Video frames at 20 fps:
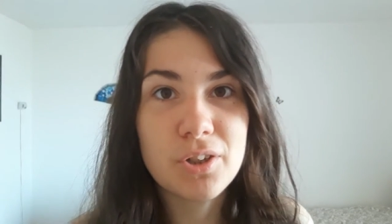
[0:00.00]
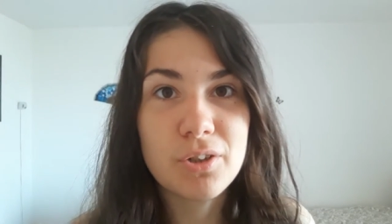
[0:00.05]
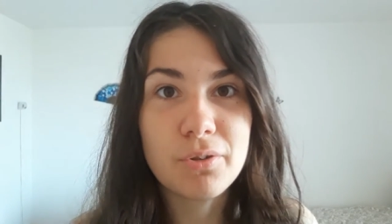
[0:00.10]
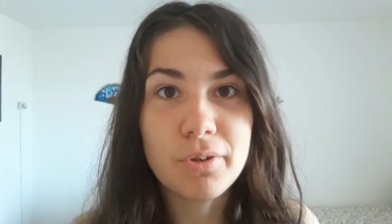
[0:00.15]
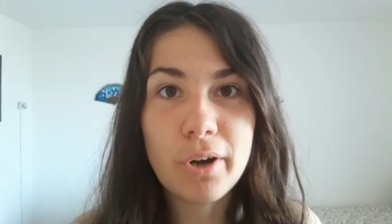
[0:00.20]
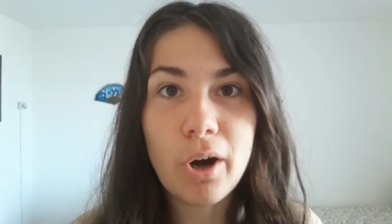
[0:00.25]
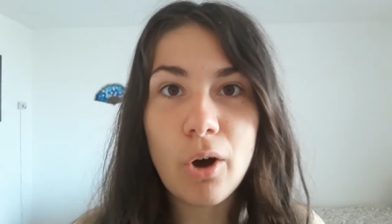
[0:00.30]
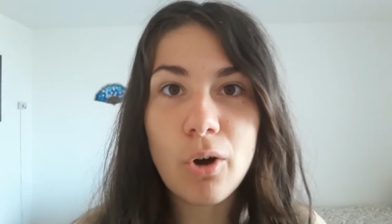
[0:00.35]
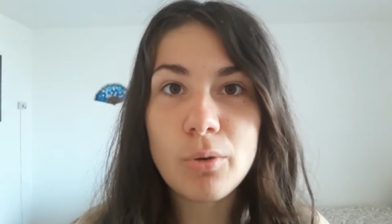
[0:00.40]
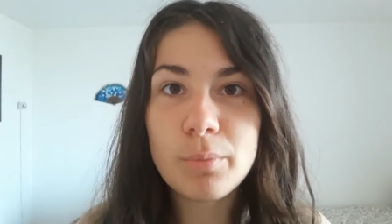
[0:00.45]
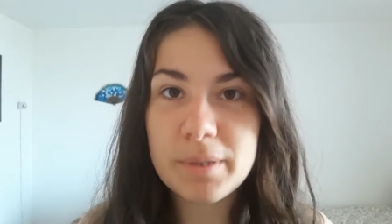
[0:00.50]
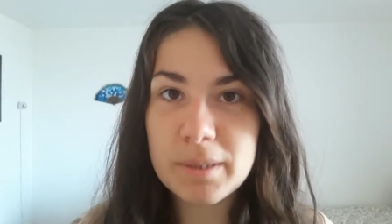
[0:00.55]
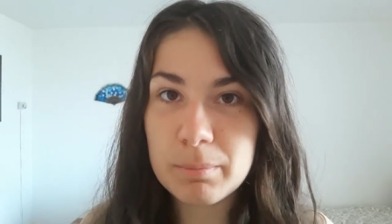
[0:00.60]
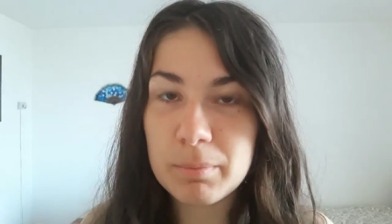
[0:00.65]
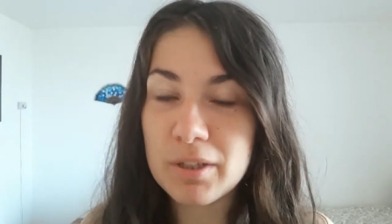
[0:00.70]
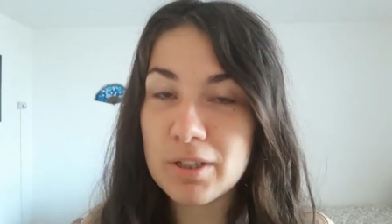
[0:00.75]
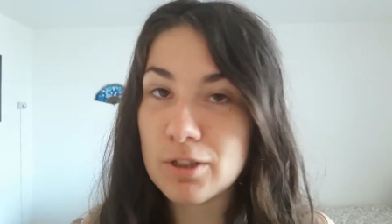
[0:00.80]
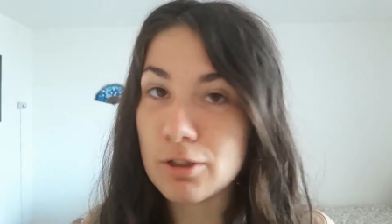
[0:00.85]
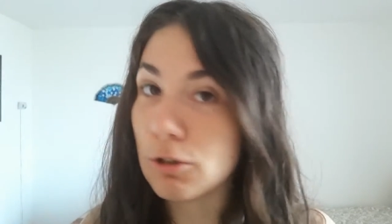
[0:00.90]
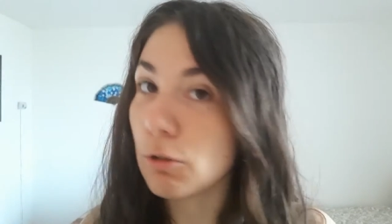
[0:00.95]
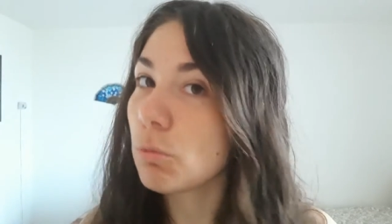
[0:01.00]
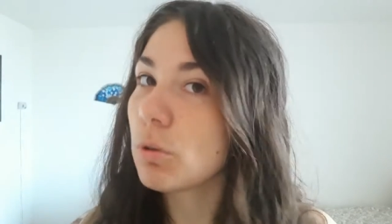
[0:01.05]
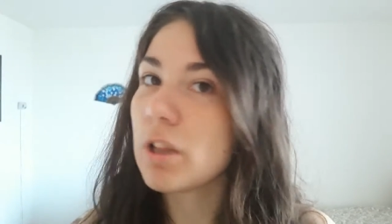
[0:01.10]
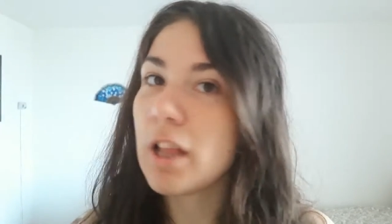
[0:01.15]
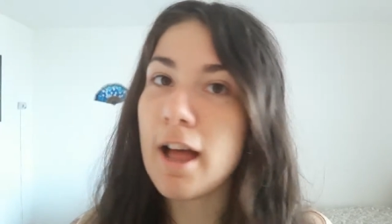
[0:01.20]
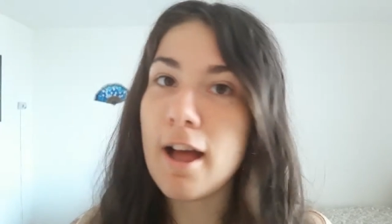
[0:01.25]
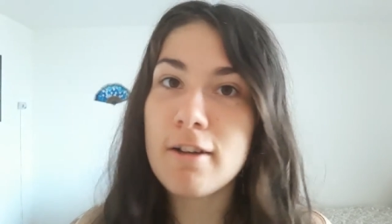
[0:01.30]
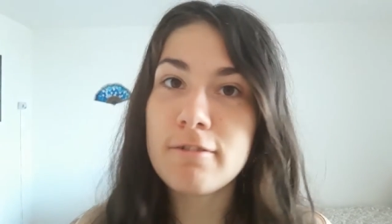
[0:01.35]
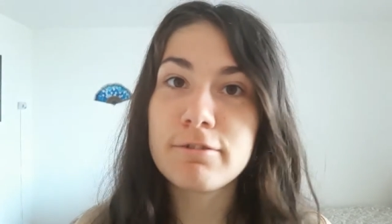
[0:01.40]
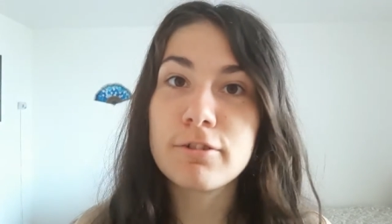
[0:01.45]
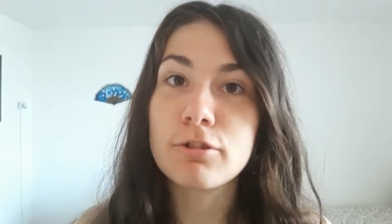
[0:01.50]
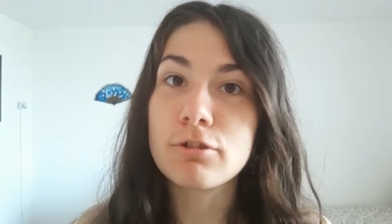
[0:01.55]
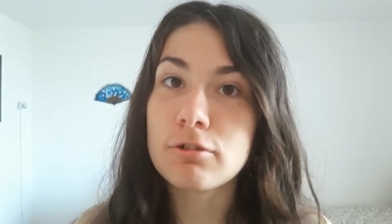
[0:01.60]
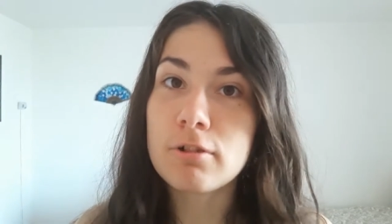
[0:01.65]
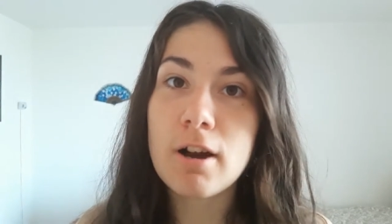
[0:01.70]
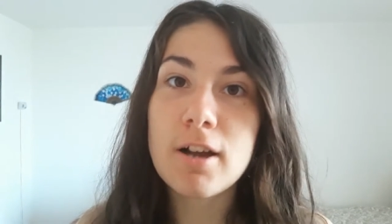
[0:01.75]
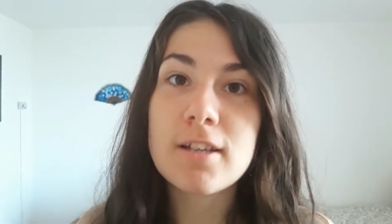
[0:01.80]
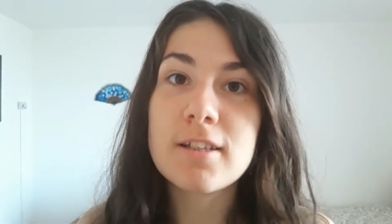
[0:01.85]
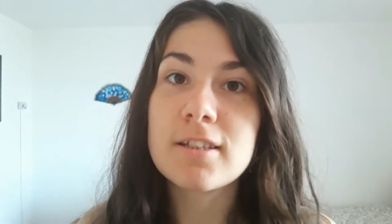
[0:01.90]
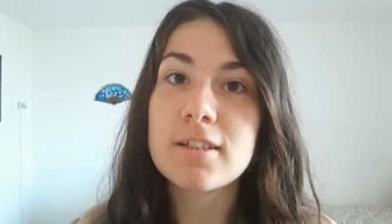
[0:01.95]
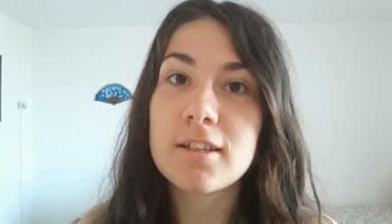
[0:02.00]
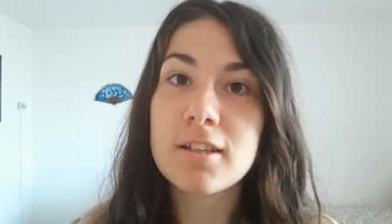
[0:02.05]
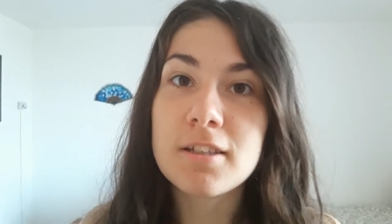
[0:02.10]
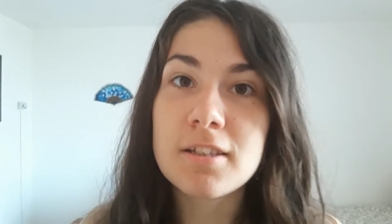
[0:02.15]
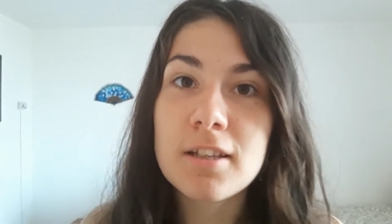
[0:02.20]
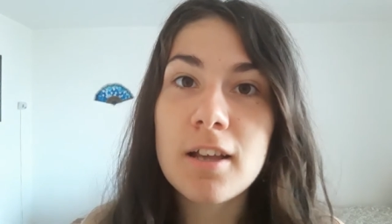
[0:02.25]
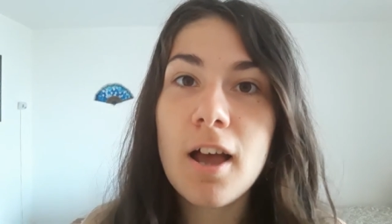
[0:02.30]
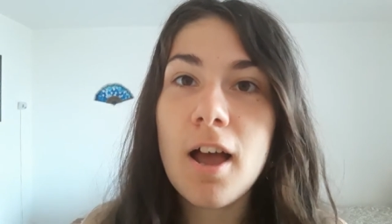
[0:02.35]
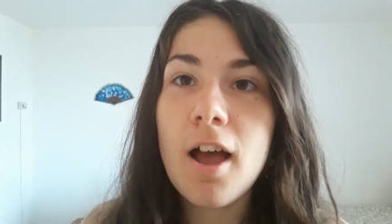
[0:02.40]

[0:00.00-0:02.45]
your home space, you will have crisis